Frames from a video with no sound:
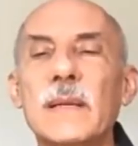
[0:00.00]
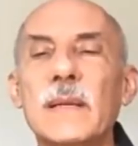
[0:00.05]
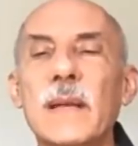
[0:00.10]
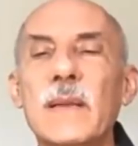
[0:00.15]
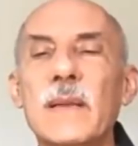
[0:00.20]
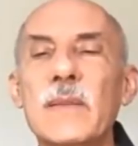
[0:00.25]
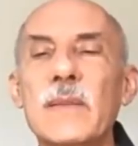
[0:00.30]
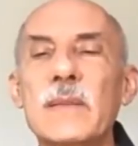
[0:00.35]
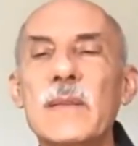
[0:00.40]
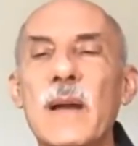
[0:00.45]

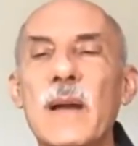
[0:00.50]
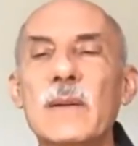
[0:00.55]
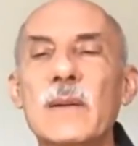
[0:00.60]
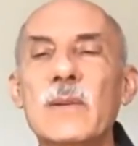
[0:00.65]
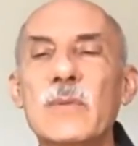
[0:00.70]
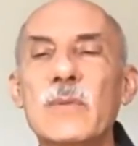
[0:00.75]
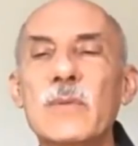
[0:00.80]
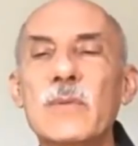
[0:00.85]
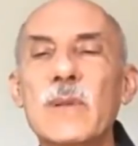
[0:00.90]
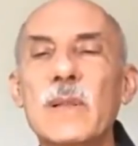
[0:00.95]
and the
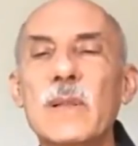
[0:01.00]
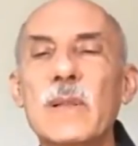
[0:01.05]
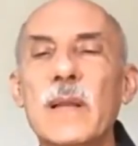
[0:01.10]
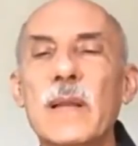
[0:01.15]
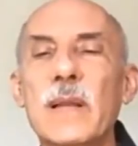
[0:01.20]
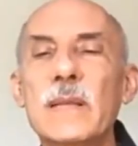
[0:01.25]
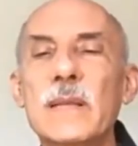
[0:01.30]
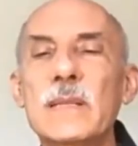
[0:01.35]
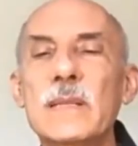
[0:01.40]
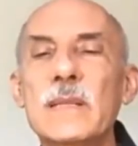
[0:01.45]
doctor
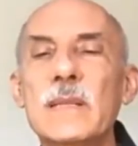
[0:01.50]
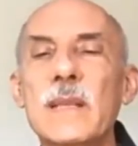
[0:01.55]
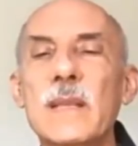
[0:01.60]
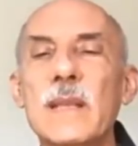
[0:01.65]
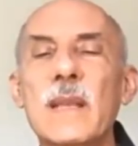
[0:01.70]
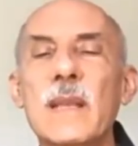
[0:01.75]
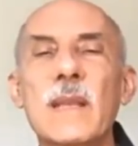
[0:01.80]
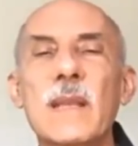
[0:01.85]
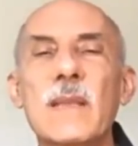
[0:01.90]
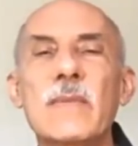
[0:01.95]
realized
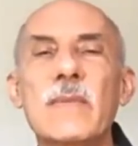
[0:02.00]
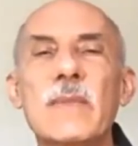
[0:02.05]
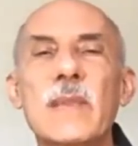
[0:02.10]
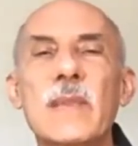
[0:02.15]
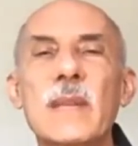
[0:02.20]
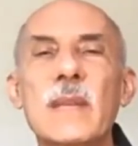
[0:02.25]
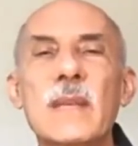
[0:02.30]
that